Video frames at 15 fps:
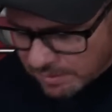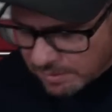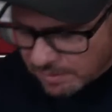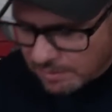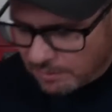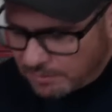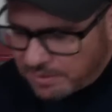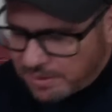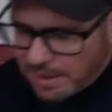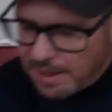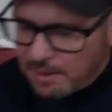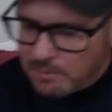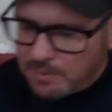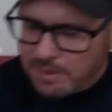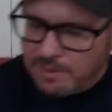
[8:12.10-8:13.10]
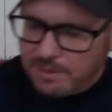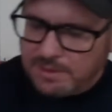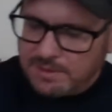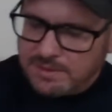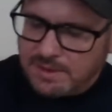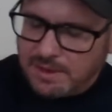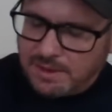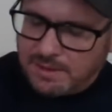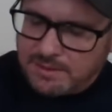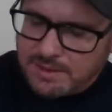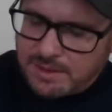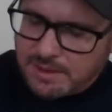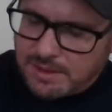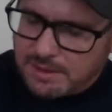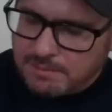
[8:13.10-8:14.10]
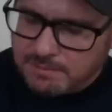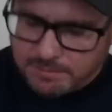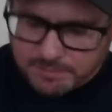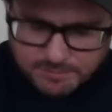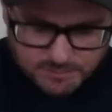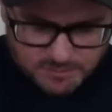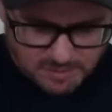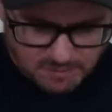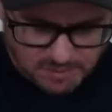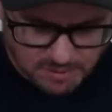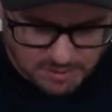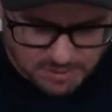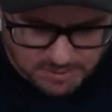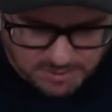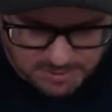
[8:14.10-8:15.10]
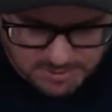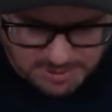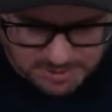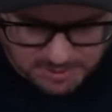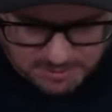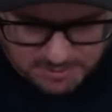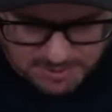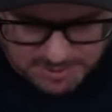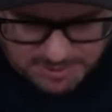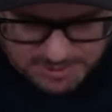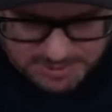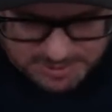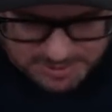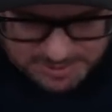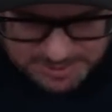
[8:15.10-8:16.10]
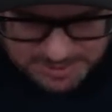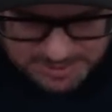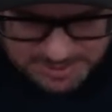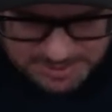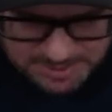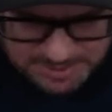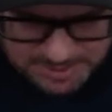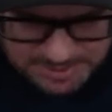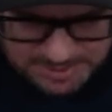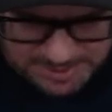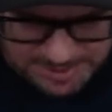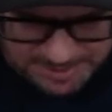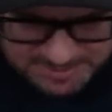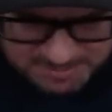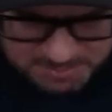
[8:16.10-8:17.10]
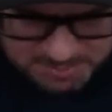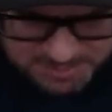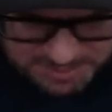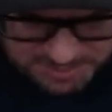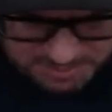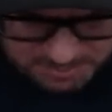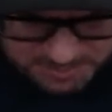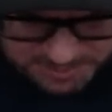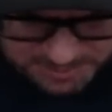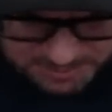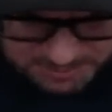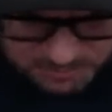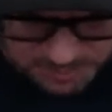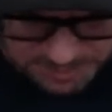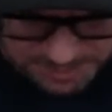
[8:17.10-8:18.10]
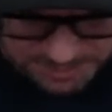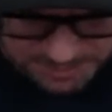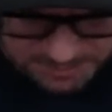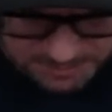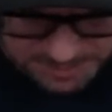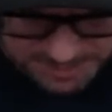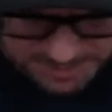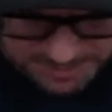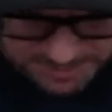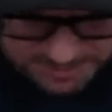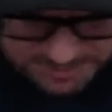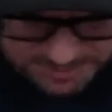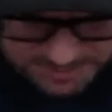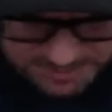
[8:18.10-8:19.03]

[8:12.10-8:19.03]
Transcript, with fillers: on that one, it says, uh, if you look at their technical data sheet, has a little bit wider range,